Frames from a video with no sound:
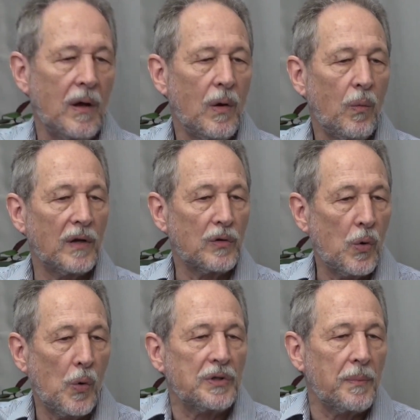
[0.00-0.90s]
when
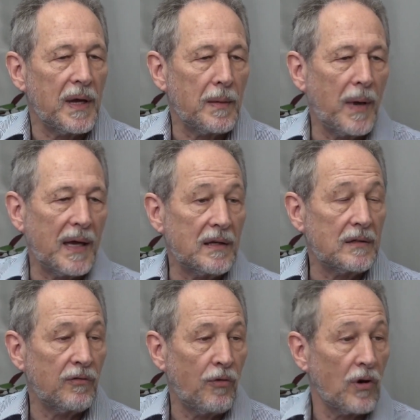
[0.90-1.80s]
calls are being made
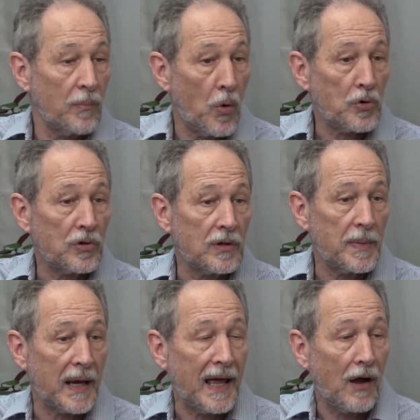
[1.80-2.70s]
for abortion to be
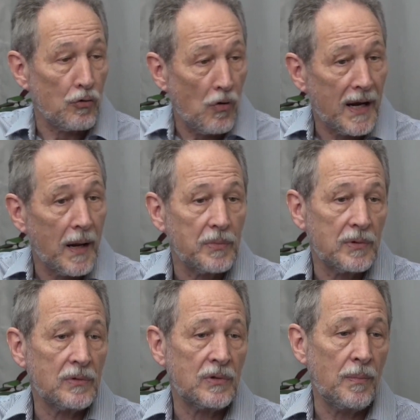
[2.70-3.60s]
allowed right up
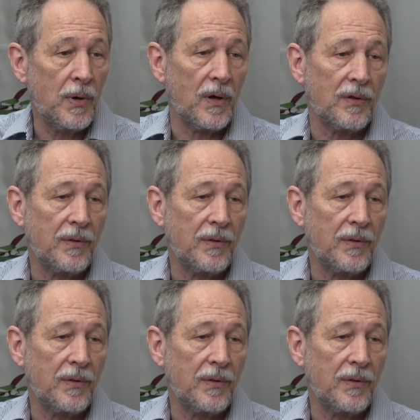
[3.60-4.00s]
to birth.